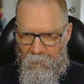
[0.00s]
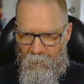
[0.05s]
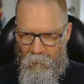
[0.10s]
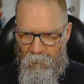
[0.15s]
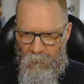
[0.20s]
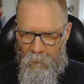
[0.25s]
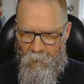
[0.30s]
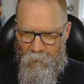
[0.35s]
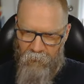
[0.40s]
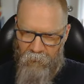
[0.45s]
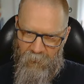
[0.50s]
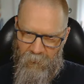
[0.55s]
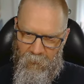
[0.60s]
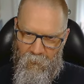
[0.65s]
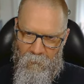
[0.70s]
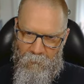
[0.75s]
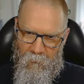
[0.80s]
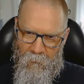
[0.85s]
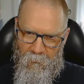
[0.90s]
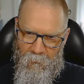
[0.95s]
let's go
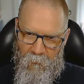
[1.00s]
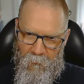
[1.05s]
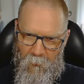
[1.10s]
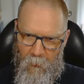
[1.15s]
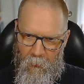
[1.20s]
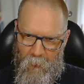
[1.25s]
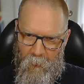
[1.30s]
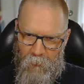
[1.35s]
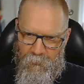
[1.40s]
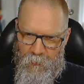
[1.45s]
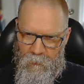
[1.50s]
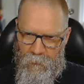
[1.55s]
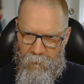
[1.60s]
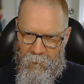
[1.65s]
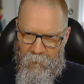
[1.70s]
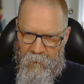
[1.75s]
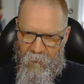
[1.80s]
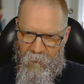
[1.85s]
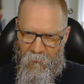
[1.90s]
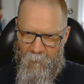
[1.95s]
launch
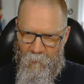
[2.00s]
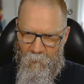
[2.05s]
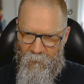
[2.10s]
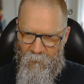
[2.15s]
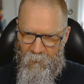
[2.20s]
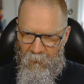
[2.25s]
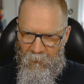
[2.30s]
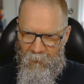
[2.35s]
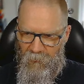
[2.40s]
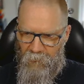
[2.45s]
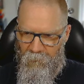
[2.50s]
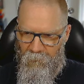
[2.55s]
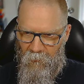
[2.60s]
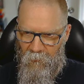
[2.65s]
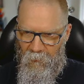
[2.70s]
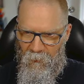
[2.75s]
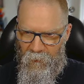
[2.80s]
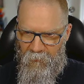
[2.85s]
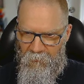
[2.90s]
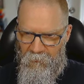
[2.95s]
template
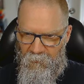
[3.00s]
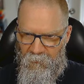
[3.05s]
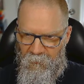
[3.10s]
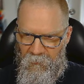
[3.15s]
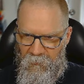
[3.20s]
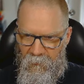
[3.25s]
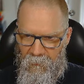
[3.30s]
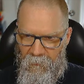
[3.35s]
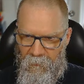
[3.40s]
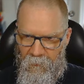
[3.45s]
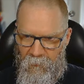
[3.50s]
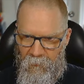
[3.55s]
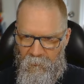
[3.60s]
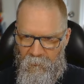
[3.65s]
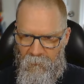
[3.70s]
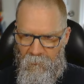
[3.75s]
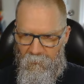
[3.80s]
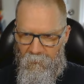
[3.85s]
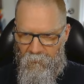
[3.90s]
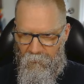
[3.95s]
ID.
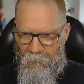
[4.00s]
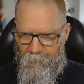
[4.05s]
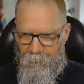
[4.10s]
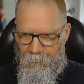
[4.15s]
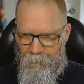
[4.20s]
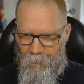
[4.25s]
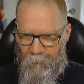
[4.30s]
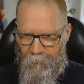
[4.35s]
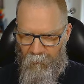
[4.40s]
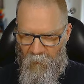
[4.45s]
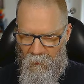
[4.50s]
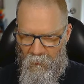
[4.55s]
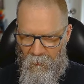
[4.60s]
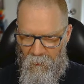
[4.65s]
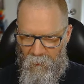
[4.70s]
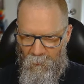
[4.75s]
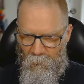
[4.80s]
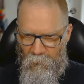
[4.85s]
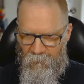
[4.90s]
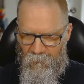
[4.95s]
Right,
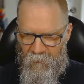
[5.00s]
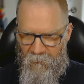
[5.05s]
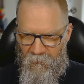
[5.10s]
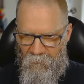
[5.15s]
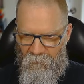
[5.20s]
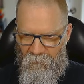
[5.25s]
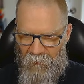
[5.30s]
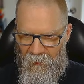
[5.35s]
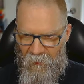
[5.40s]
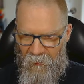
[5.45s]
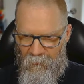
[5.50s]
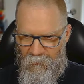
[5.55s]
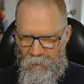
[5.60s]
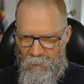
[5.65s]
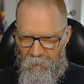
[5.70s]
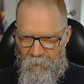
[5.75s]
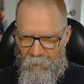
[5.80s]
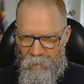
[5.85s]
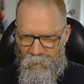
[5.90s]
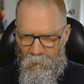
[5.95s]
we'll say the value
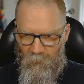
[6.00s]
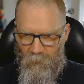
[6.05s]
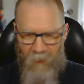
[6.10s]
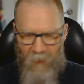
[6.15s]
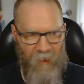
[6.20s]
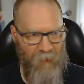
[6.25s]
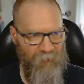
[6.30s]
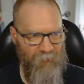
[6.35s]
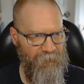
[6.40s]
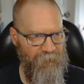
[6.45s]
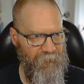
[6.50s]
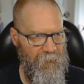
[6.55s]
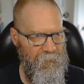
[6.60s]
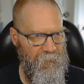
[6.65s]
is ref